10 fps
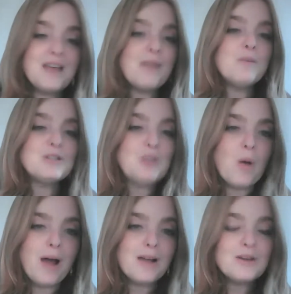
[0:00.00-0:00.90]
that was
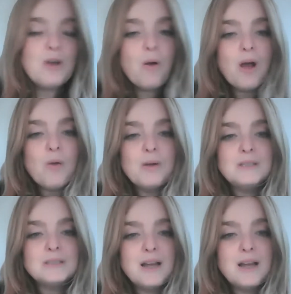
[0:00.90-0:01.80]
Noah. Noah
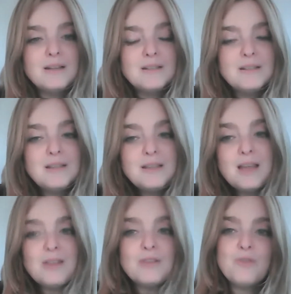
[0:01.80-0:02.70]
was
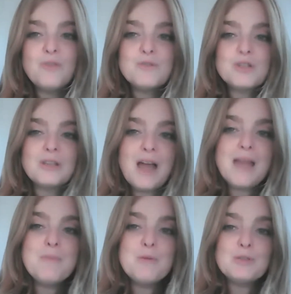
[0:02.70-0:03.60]
Yelatov
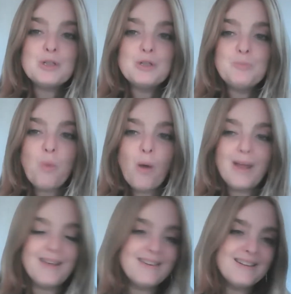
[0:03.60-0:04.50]
yushalayim. He was a good
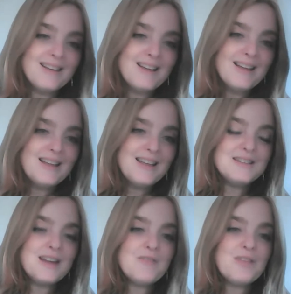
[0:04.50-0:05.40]
boy. He
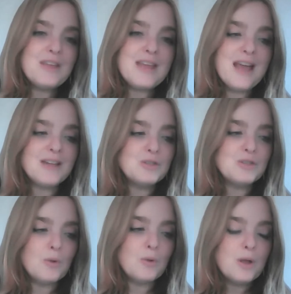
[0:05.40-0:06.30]
did everything he had to
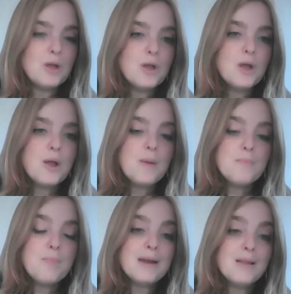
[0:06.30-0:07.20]
do.
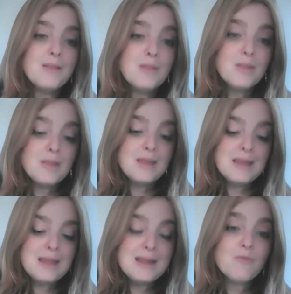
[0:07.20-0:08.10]
But
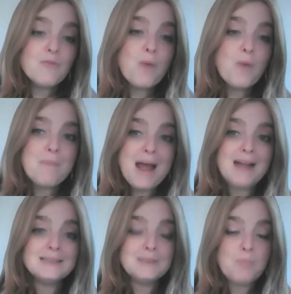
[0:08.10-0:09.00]
he never went
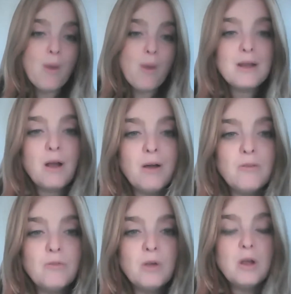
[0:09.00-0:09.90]
past the point
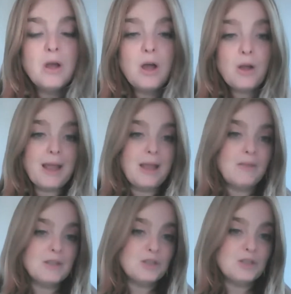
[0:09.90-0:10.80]
of,
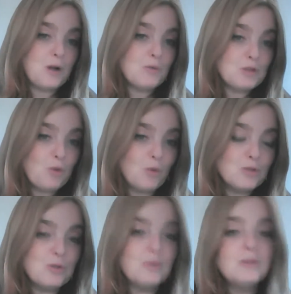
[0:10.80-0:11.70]
okay, this is what I was told
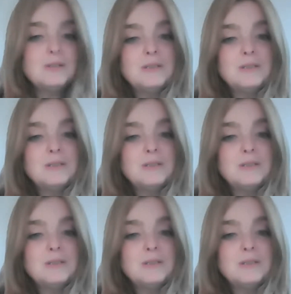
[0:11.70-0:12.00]
to do.